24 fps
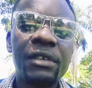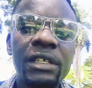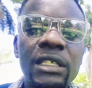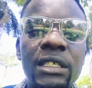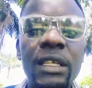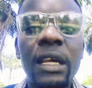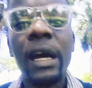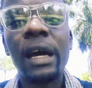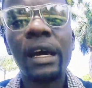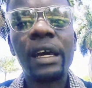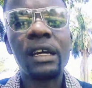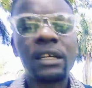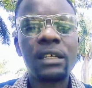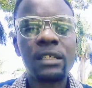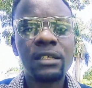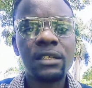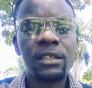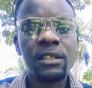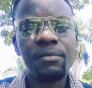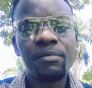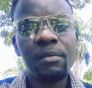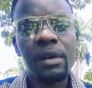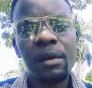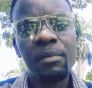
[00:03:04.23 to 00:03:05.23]
science,
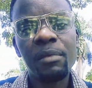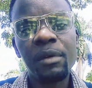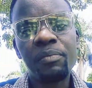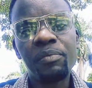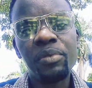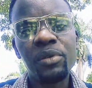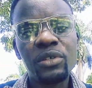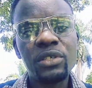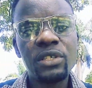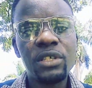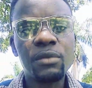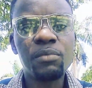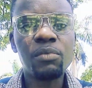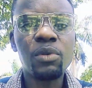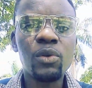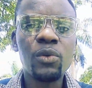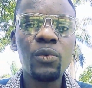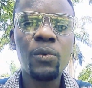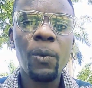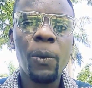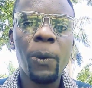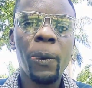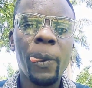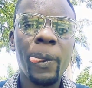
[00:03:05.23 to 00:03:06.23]
it might be possible.
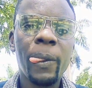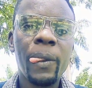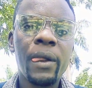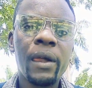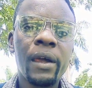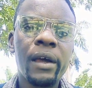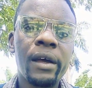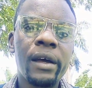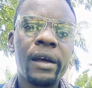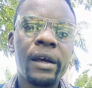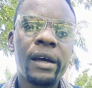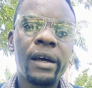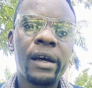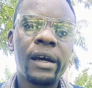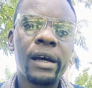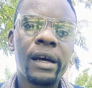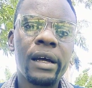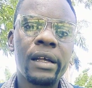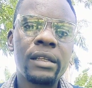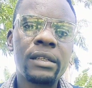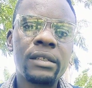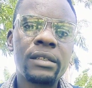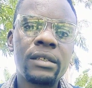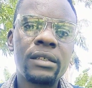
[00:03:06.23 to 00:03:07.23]

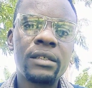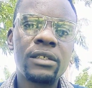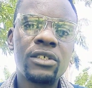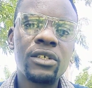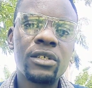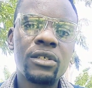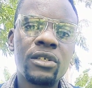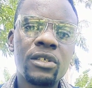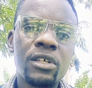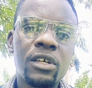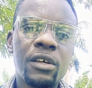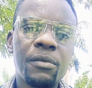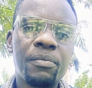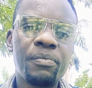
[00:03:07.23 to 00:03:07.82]
And just